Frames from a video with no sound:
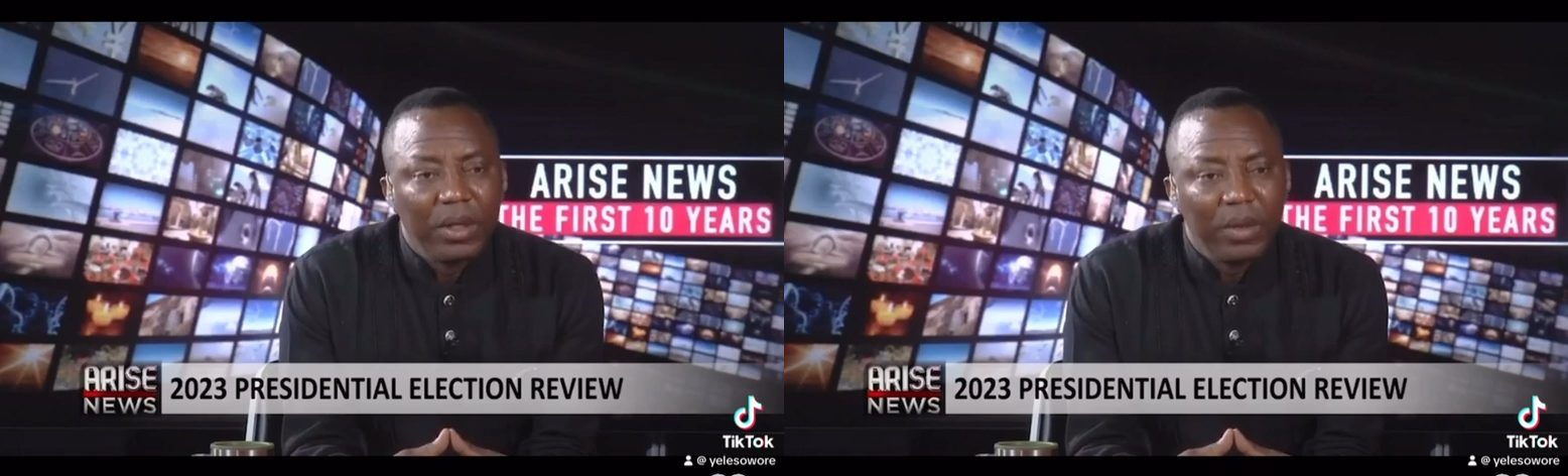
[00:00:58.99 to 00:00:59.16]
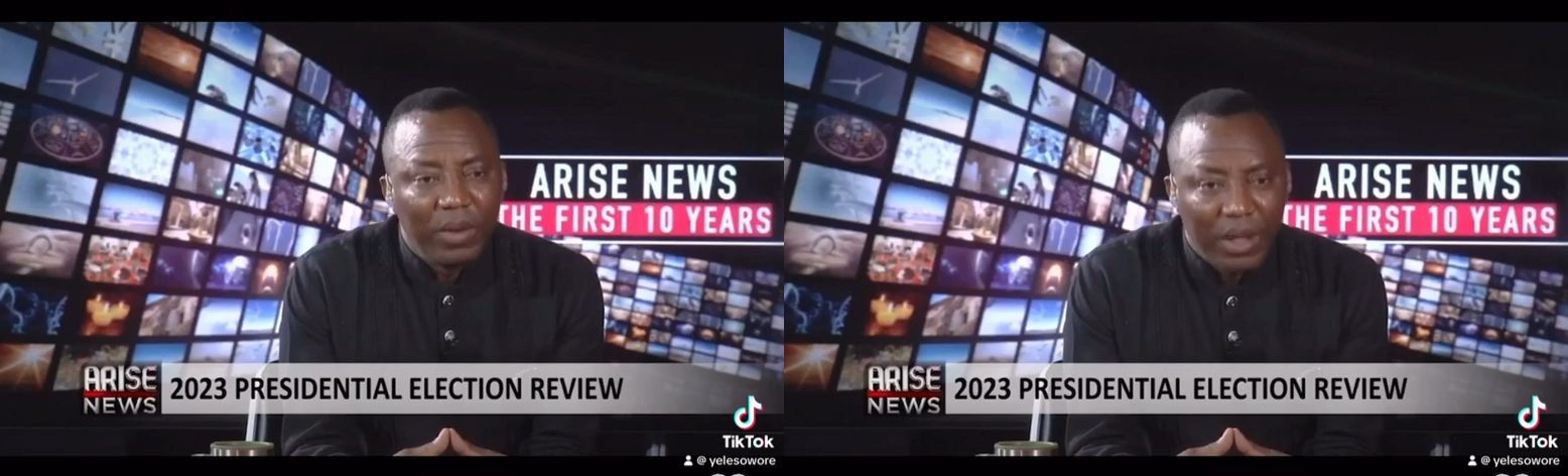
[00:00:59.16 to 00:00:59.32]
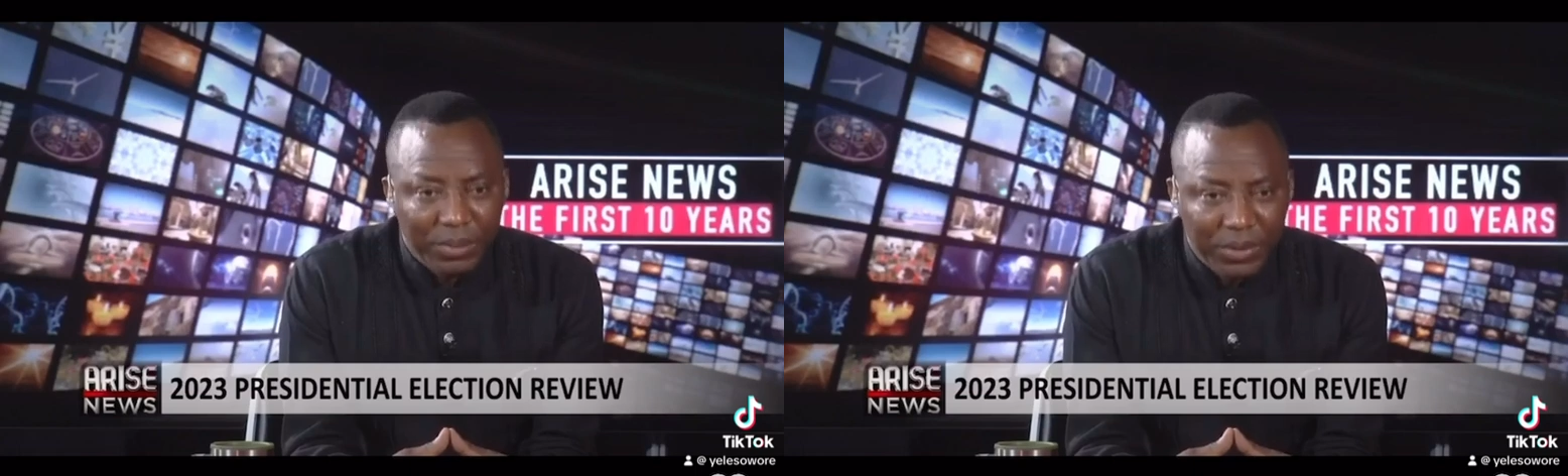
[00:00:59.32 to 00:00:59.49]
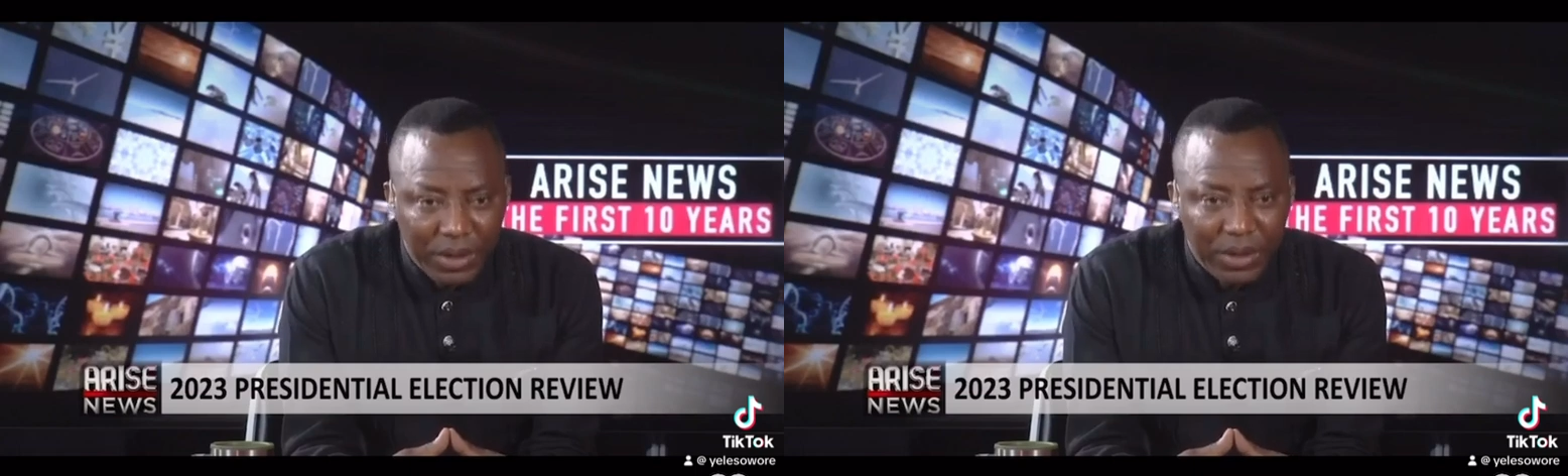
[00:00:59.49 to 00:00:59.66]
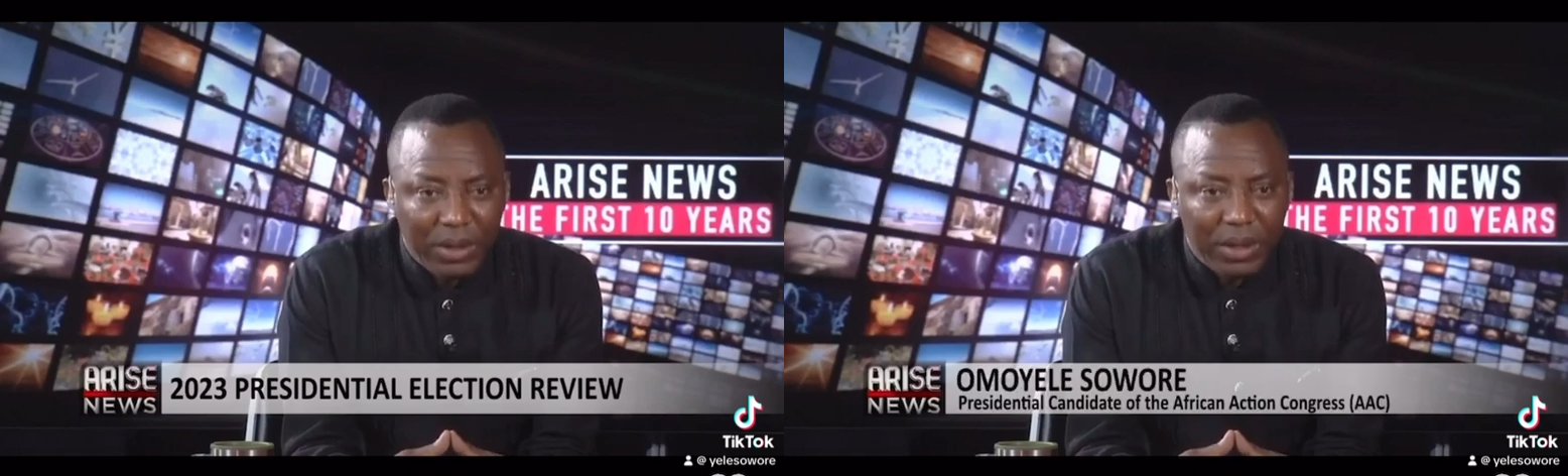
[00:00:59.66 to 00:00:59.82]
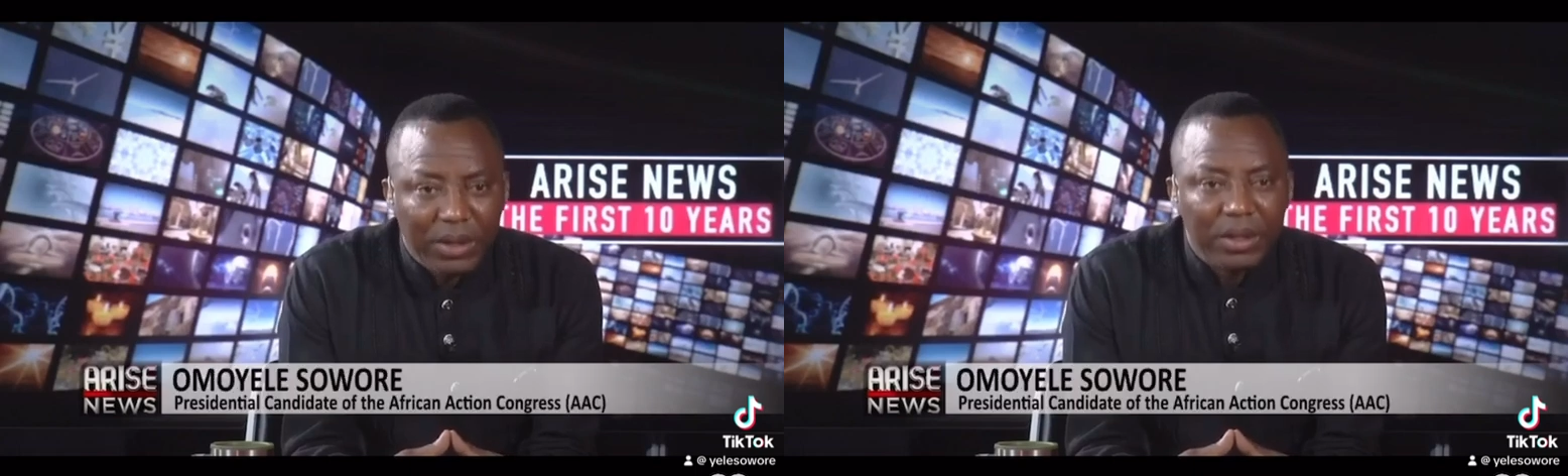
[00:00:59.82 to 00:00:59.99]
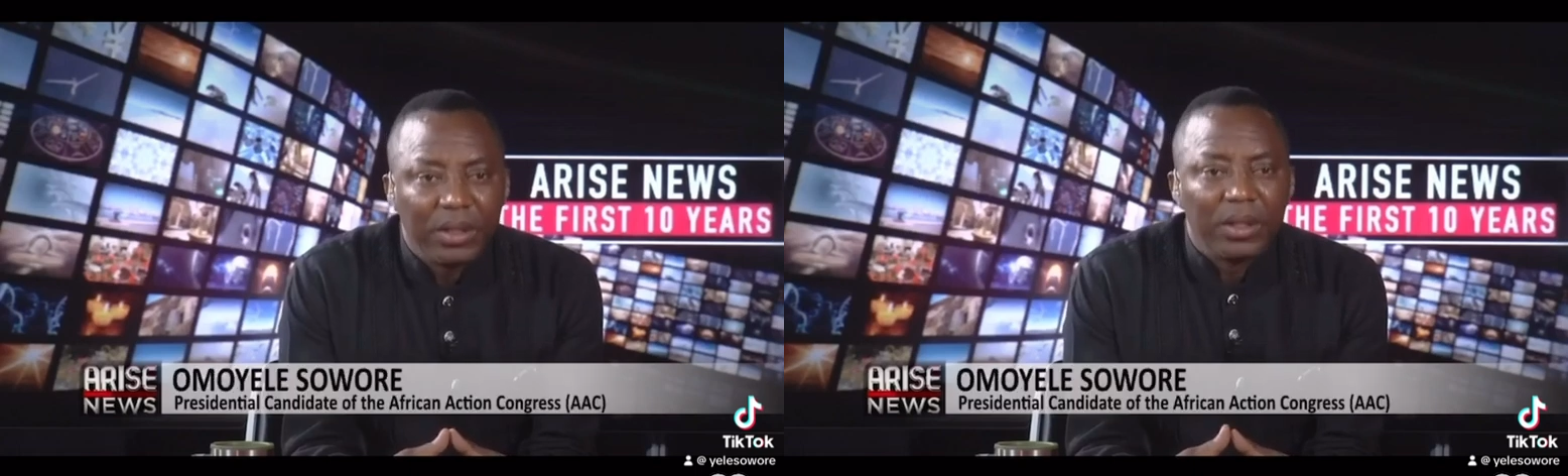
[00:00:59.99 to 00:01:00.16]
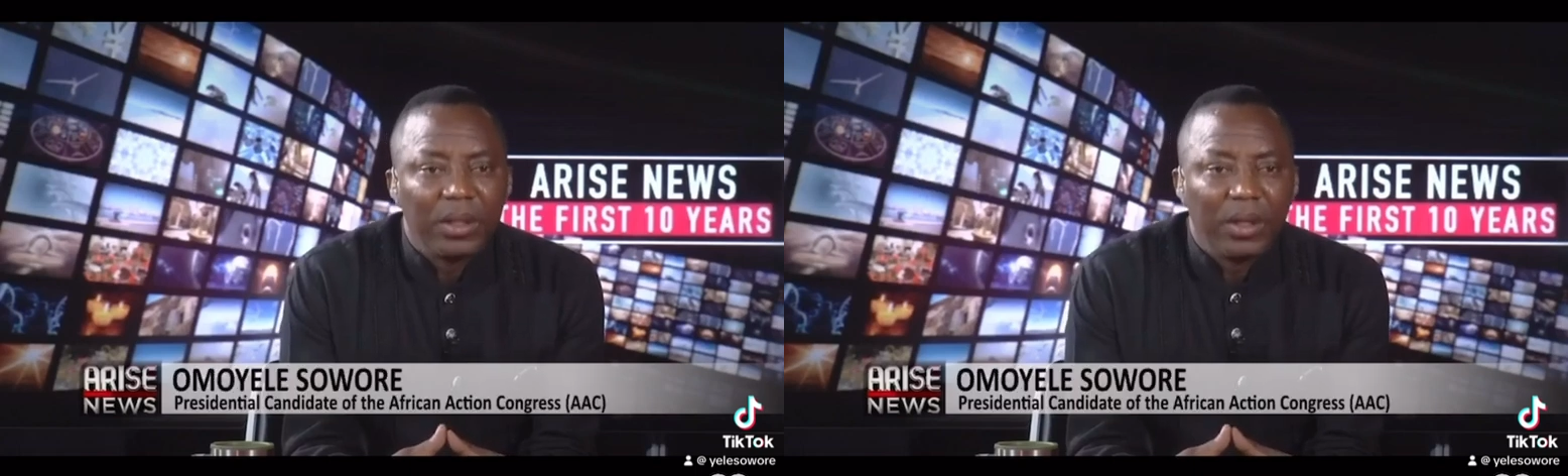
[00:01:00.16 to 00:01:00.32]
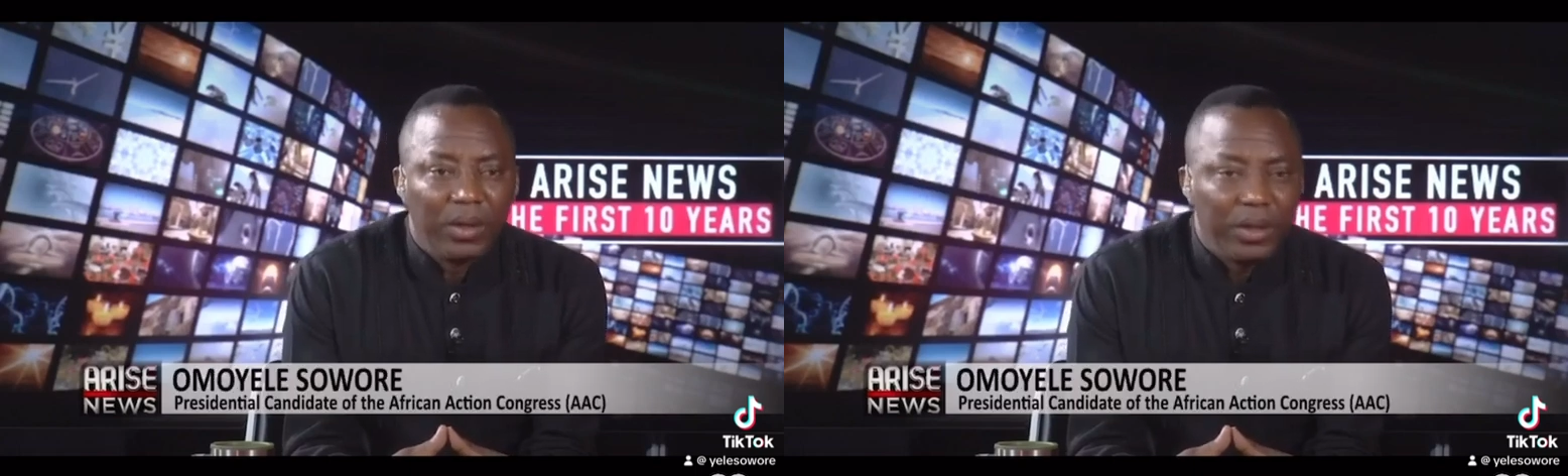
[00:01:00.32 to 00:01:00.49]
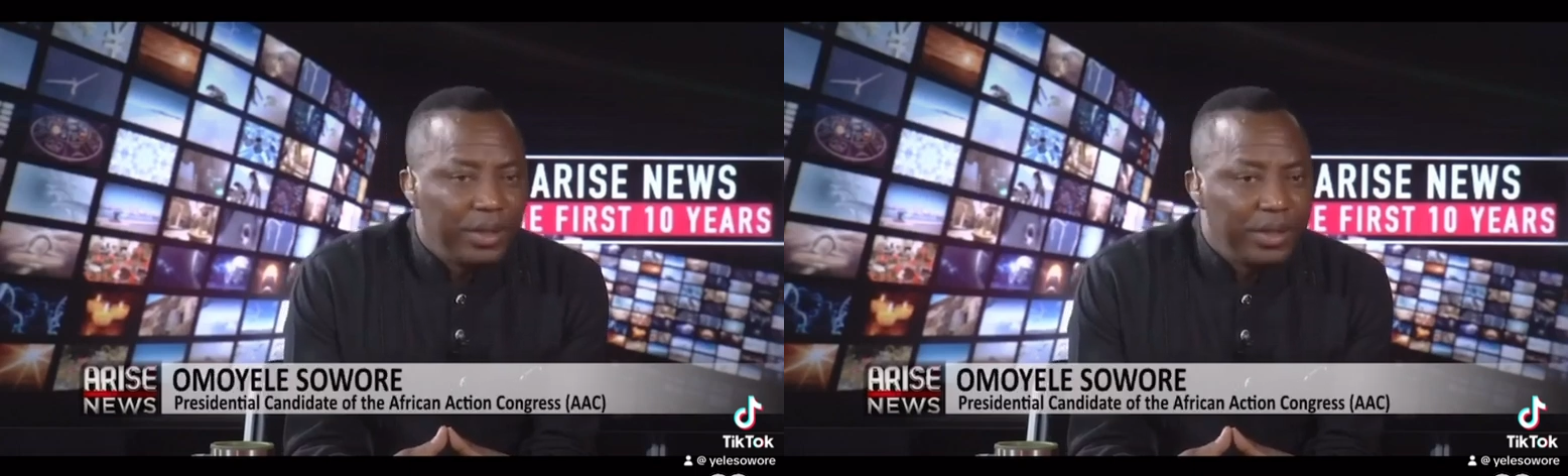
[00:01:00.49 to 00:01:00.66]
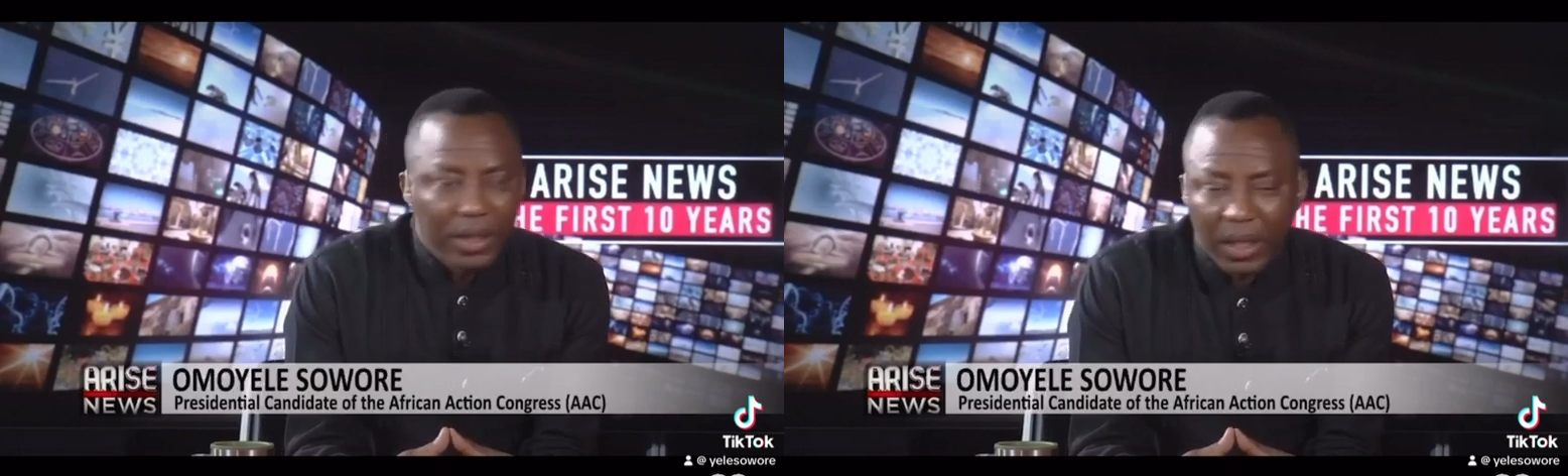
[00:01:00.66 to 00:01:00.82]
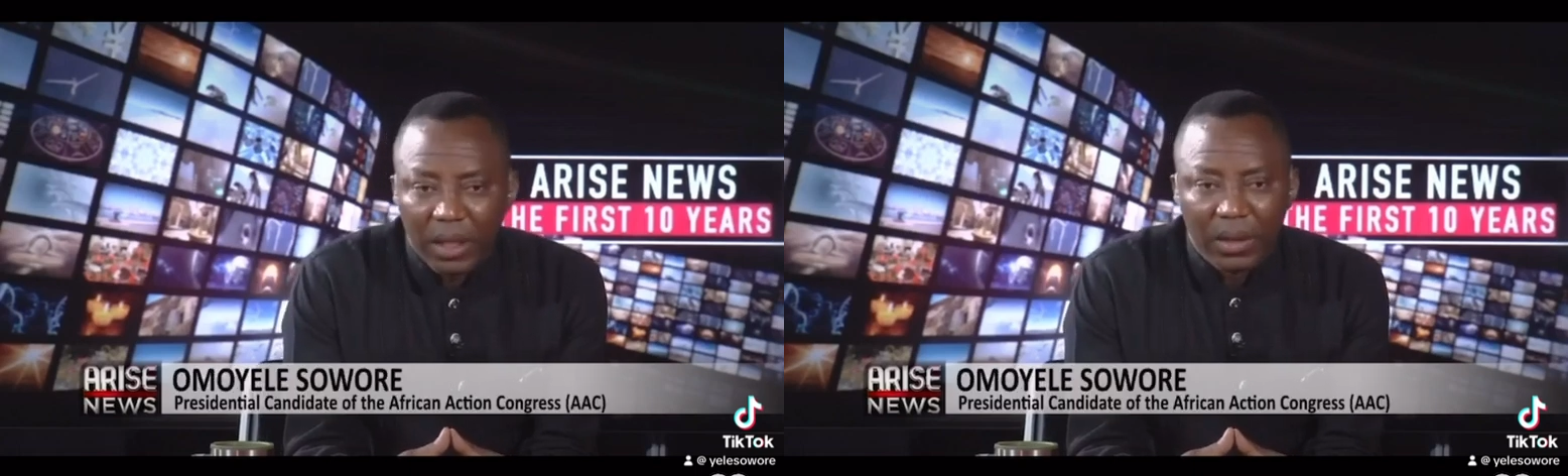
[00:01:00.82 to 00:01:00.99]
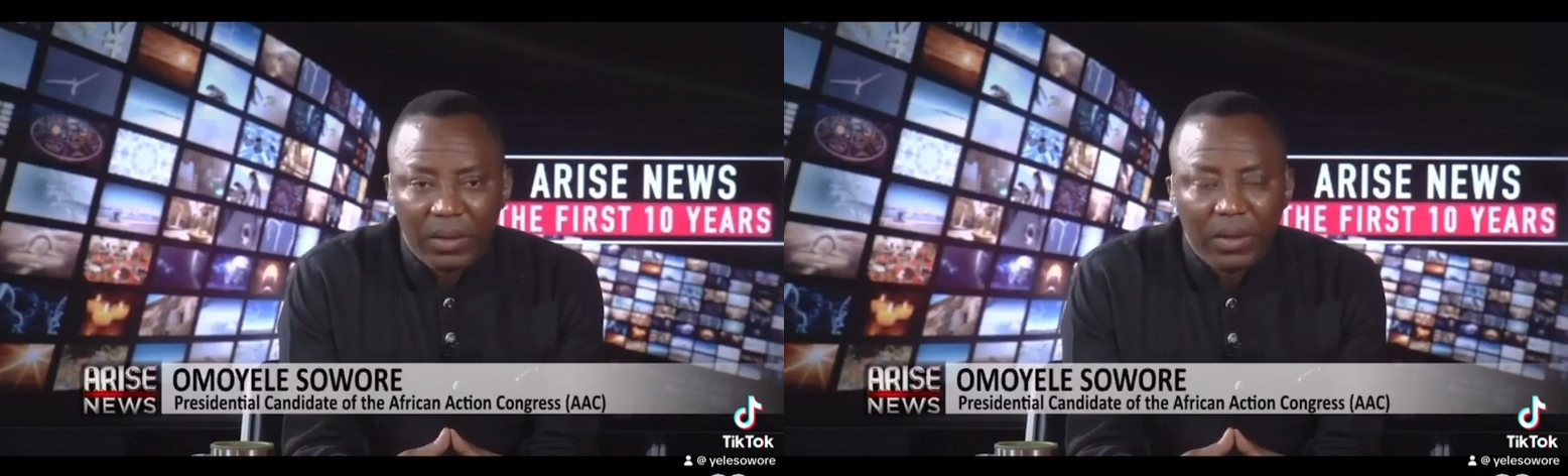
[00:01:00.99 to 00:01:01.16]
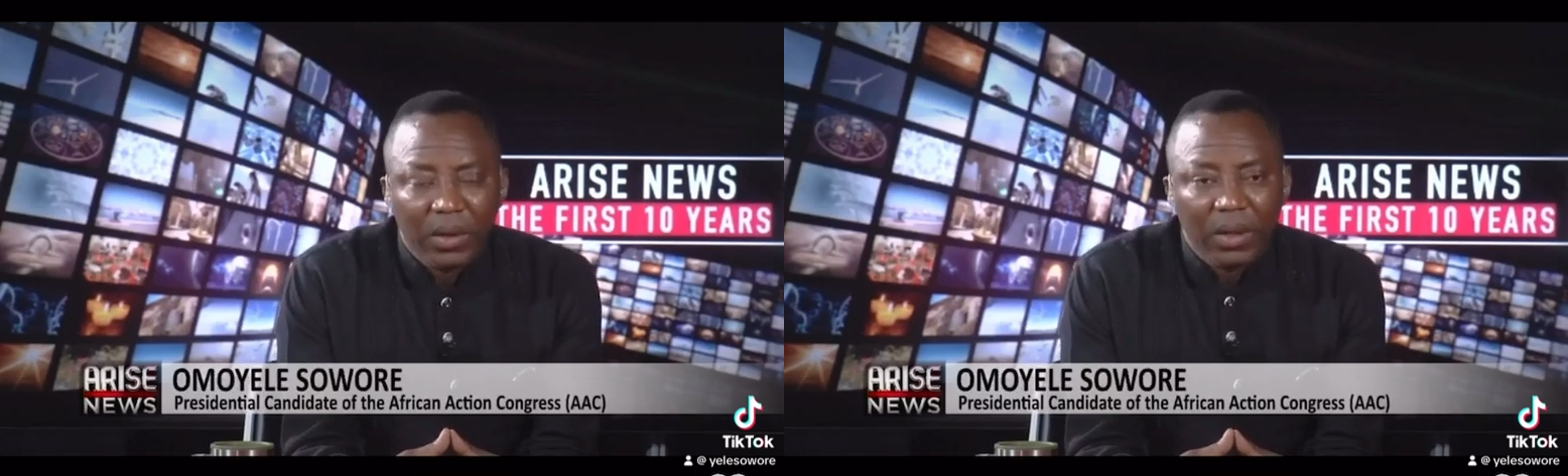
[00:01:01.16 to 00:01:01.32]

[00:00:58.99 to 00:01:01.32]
when I'm cheated on this scale.